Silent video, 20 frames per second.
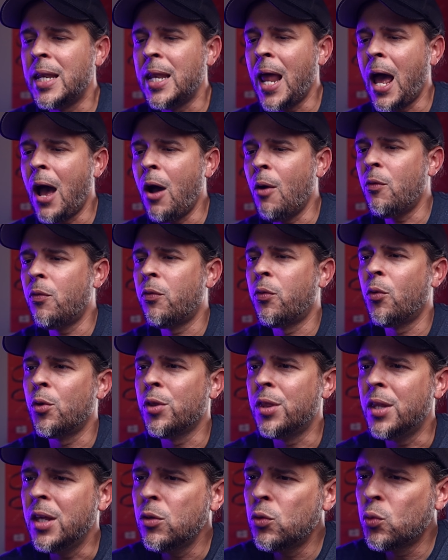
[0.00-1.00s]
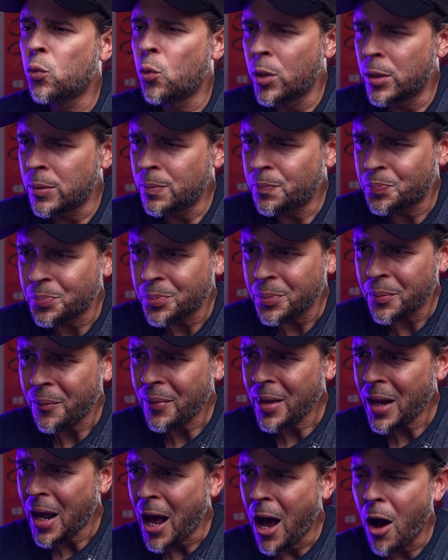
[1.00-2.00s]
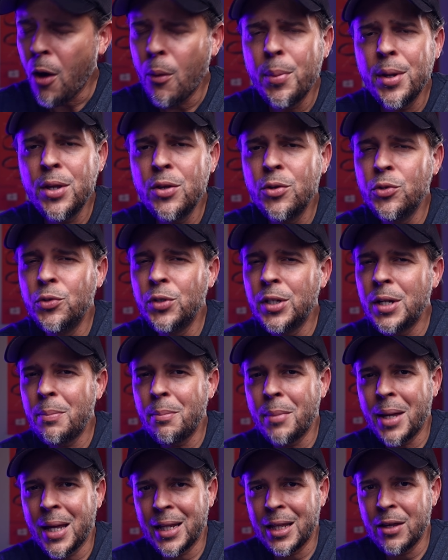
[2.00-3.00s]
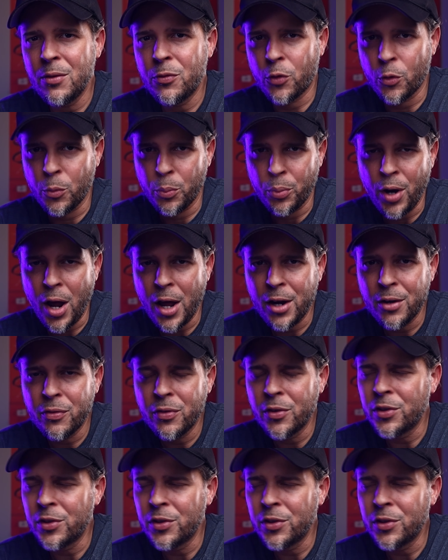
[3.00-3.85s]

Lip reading: Now for this one, I'll be using it mainly for product